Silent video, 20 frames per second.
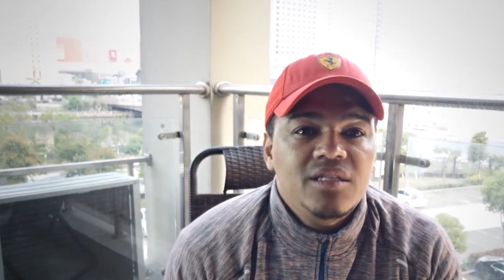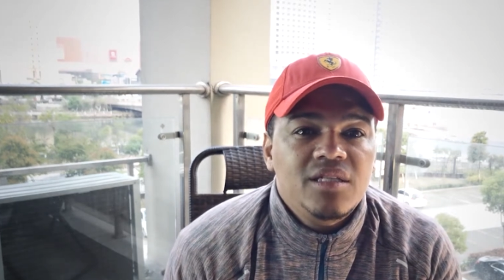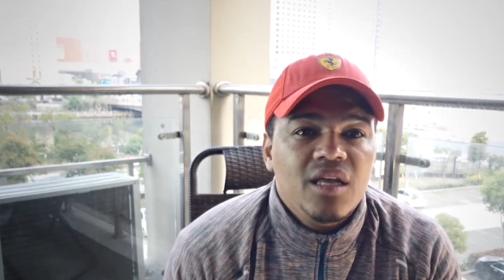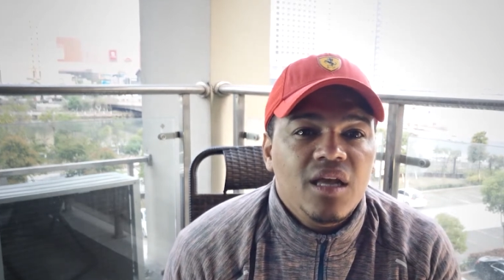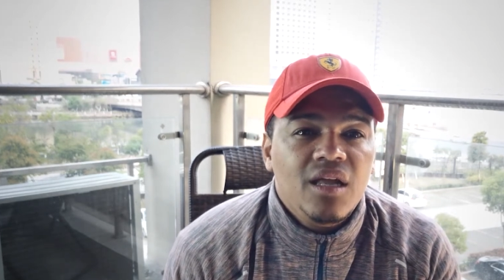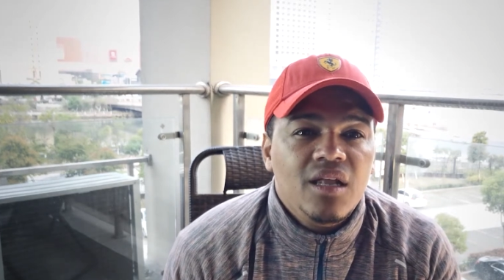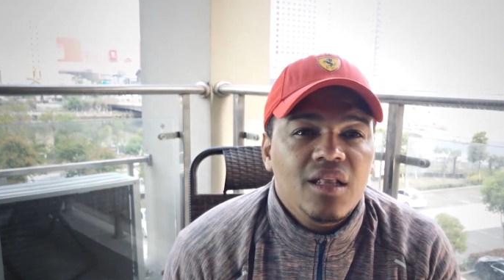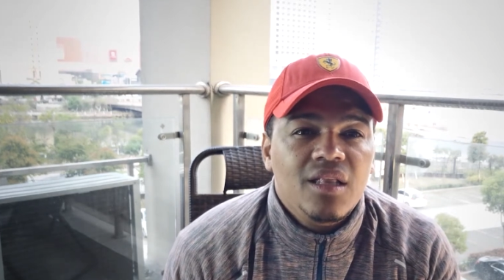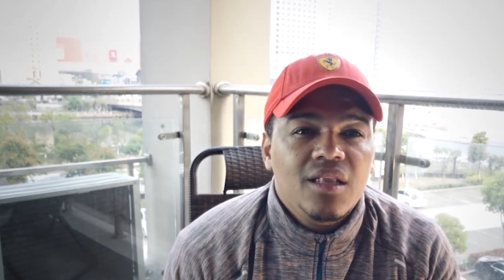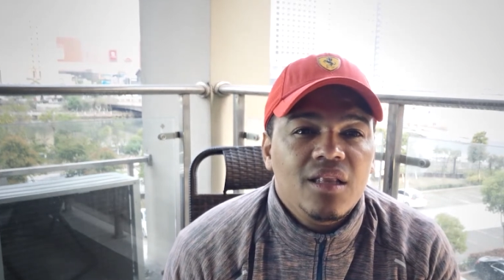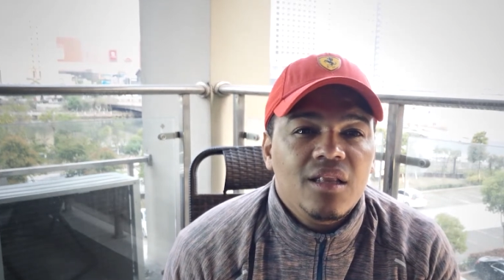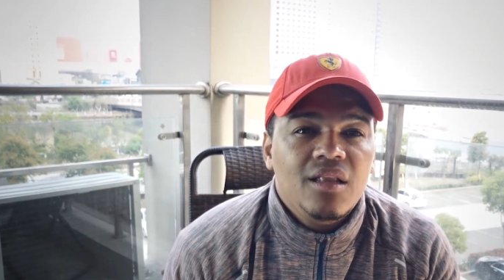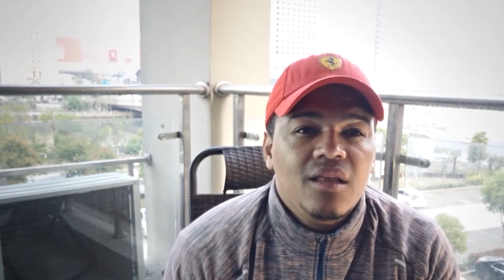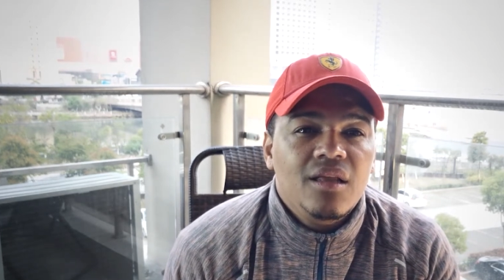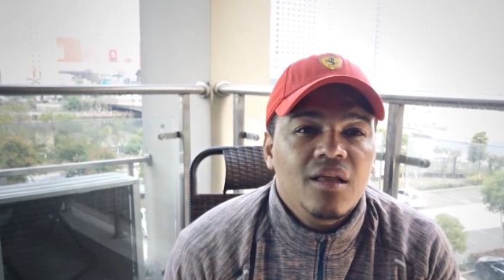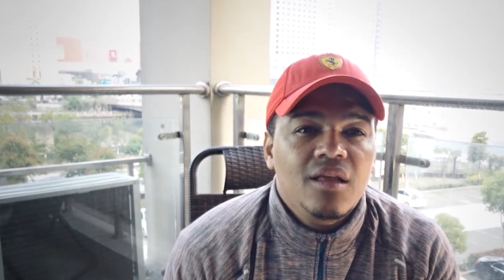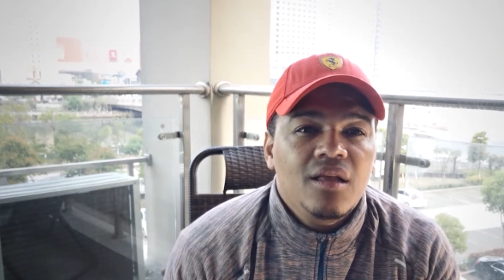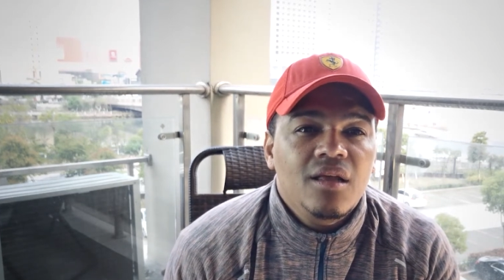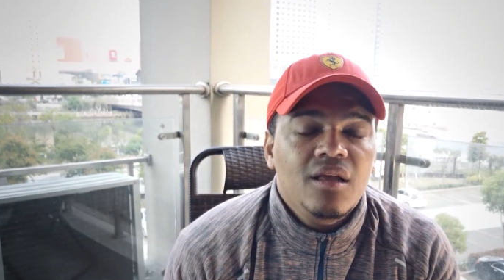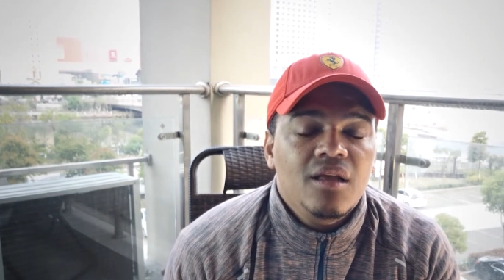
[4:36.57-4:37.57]
that
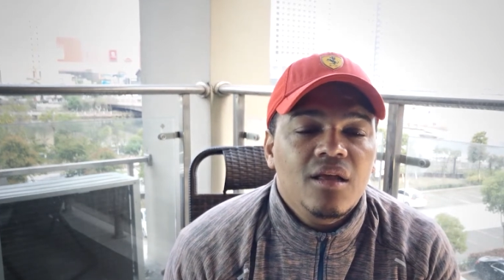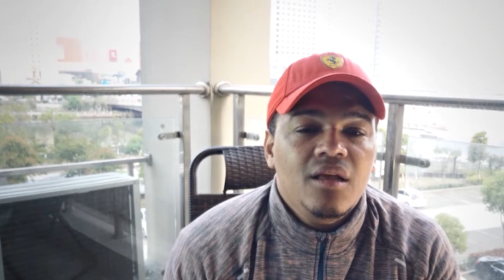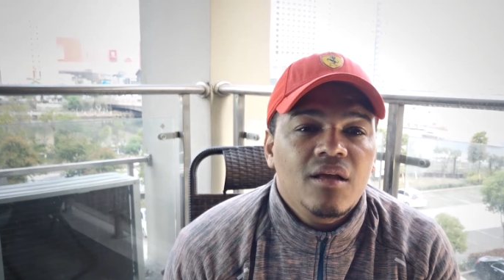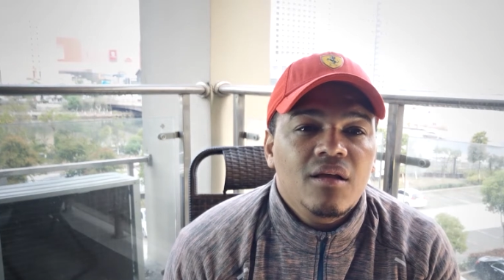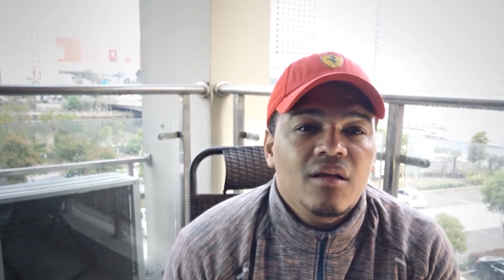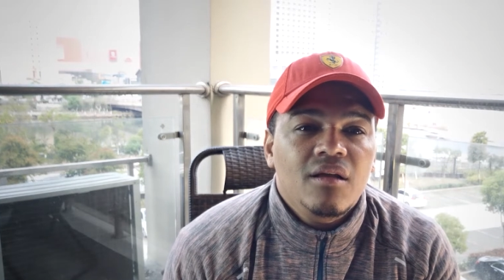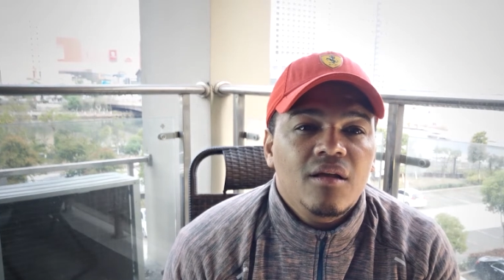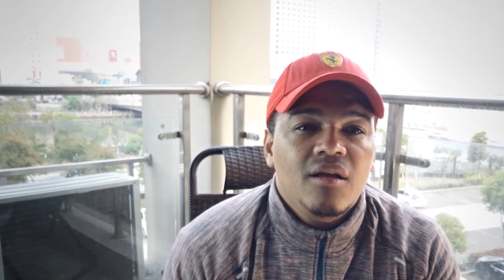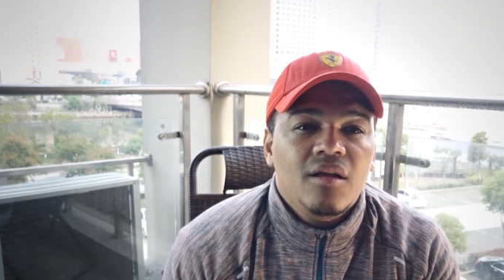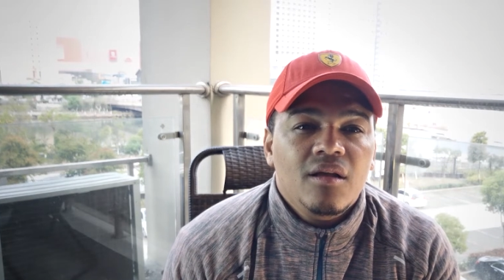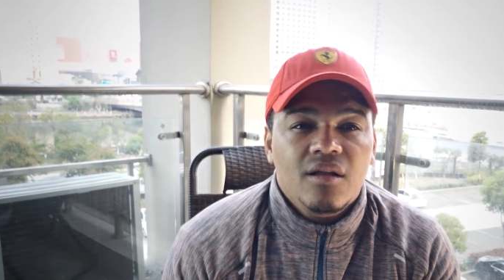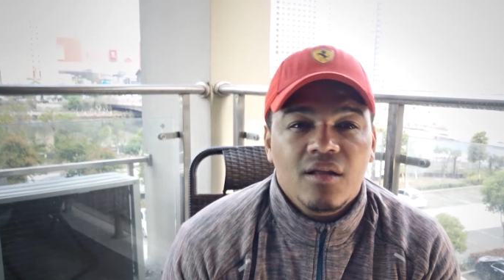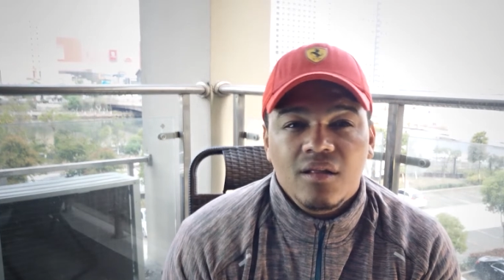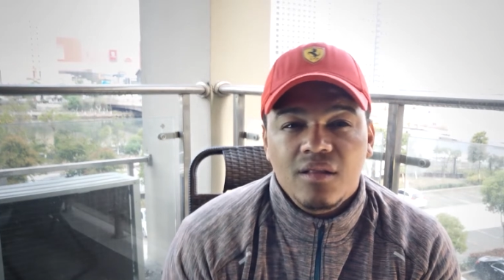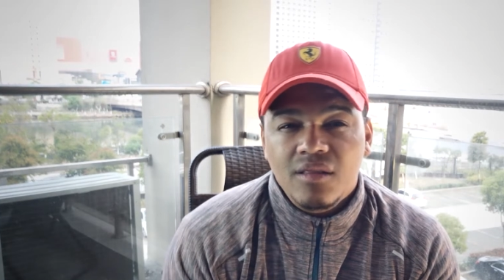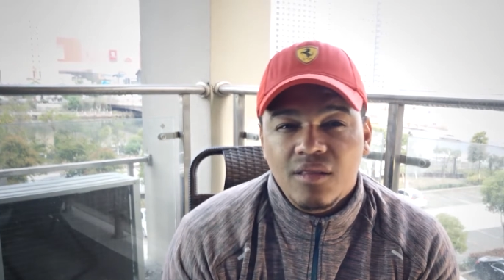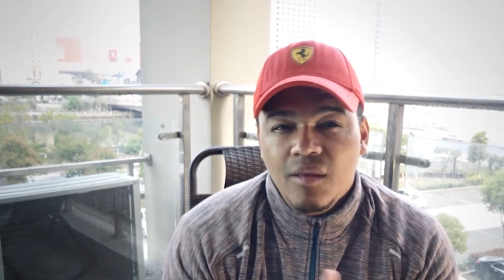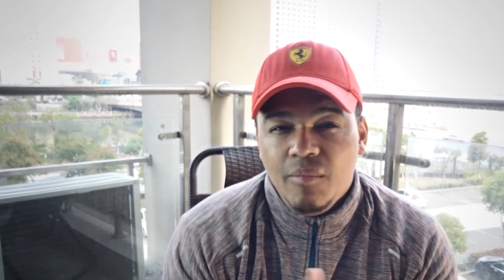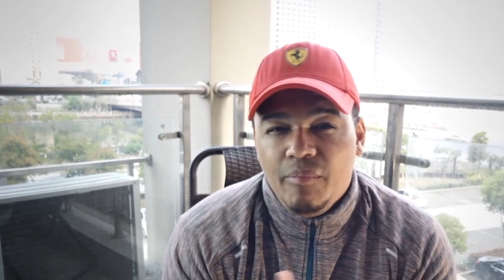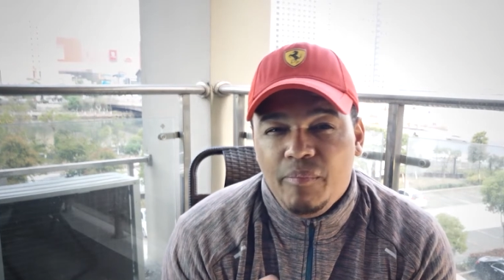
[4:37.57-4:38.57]

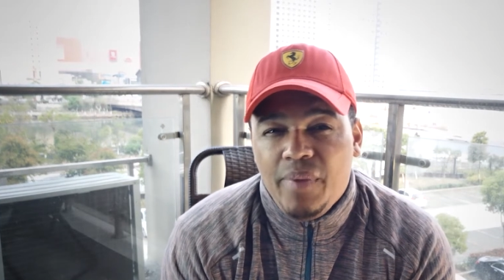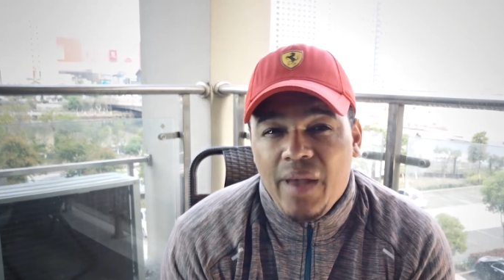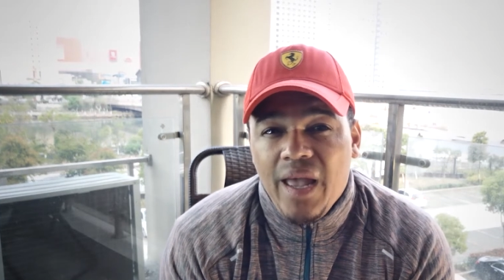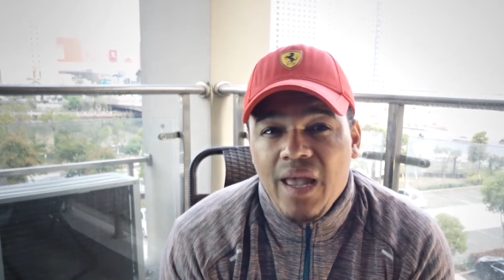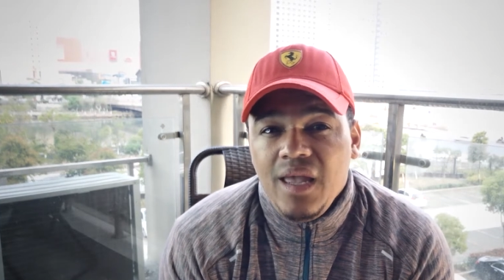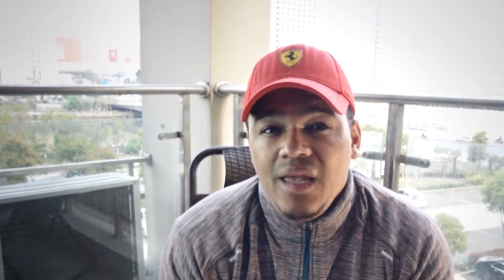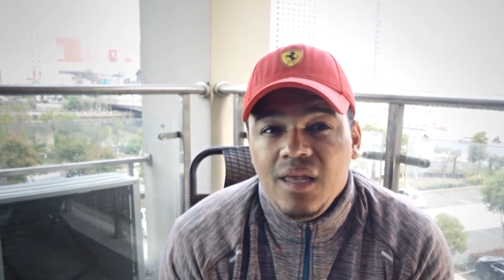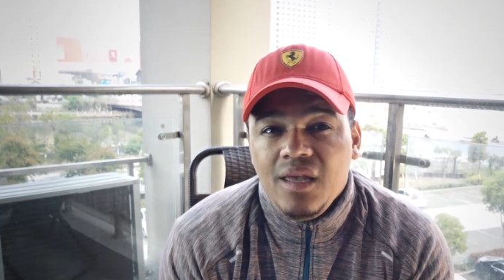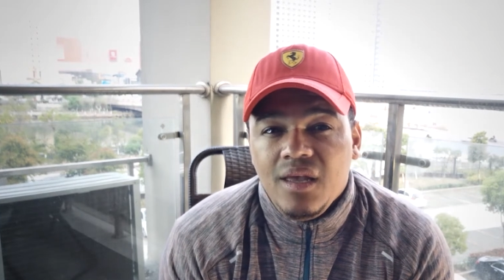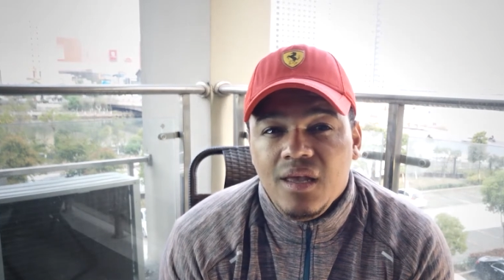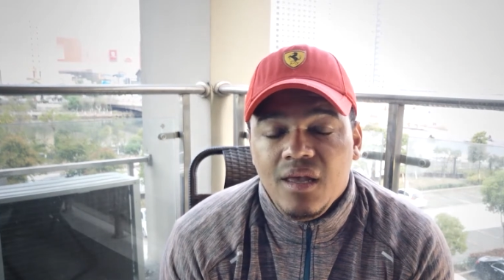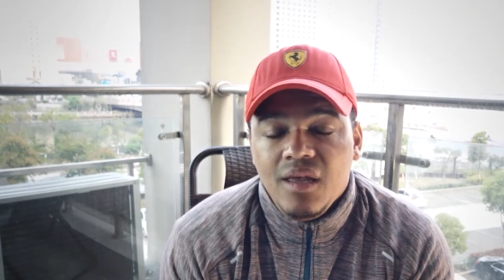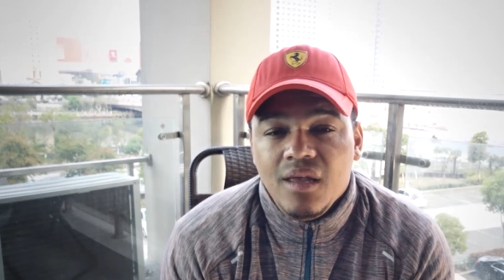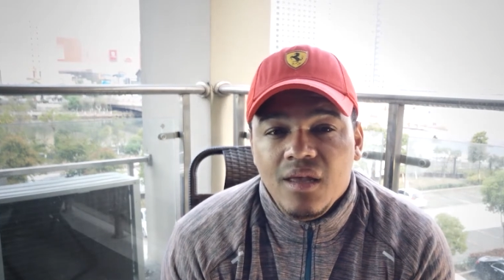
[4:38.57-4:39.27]
the bank,